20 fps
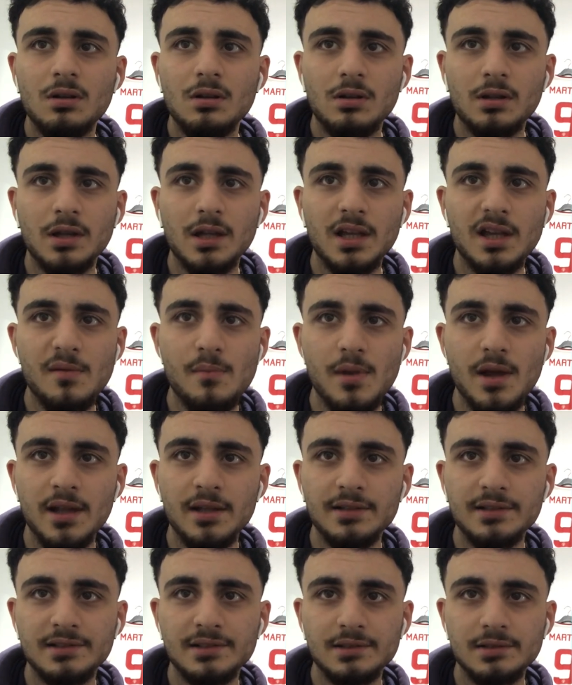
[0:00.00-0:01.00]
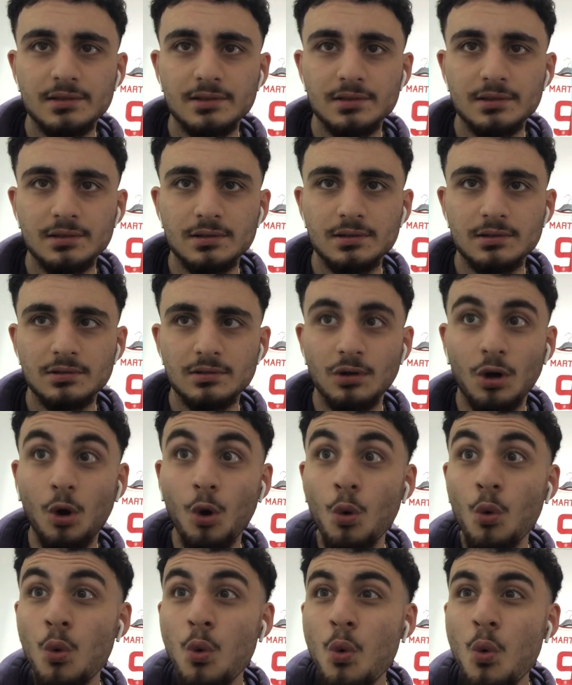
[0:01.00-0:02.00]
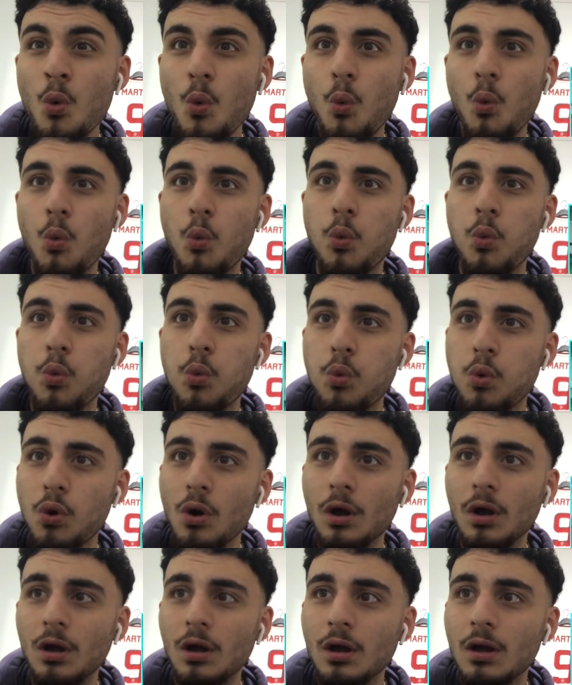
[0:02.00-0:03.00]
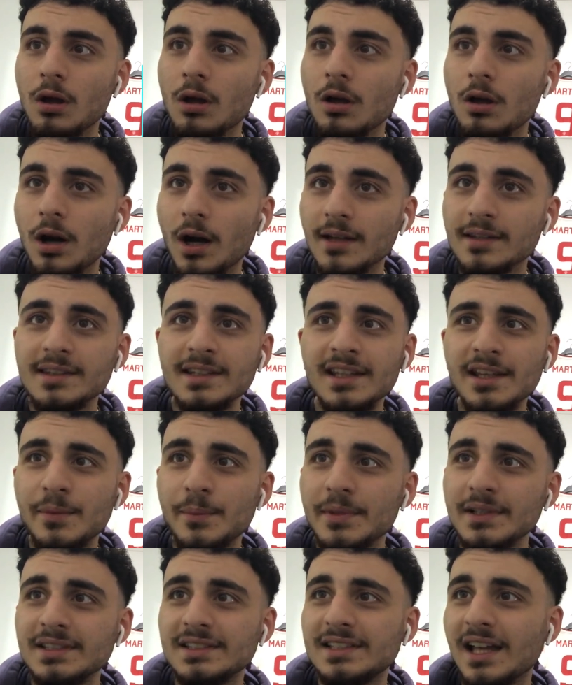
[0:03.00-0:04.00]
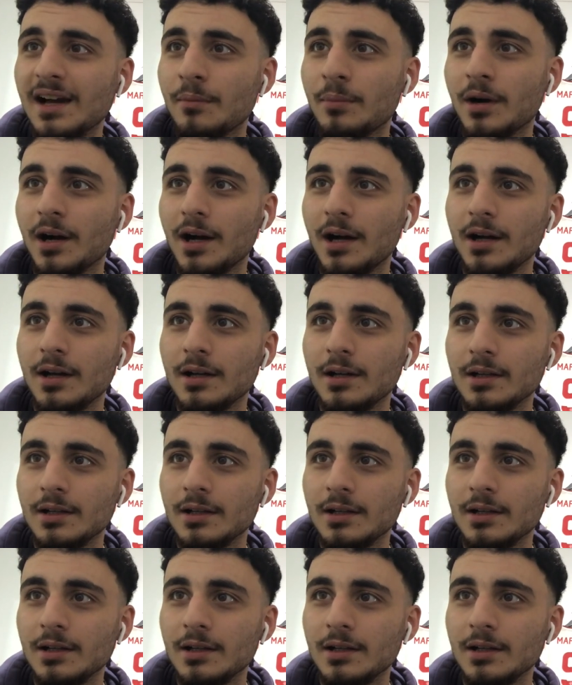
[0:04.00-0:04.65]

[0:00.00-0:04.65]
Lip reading: Yeah, man. Ooh. I think he missed that, but...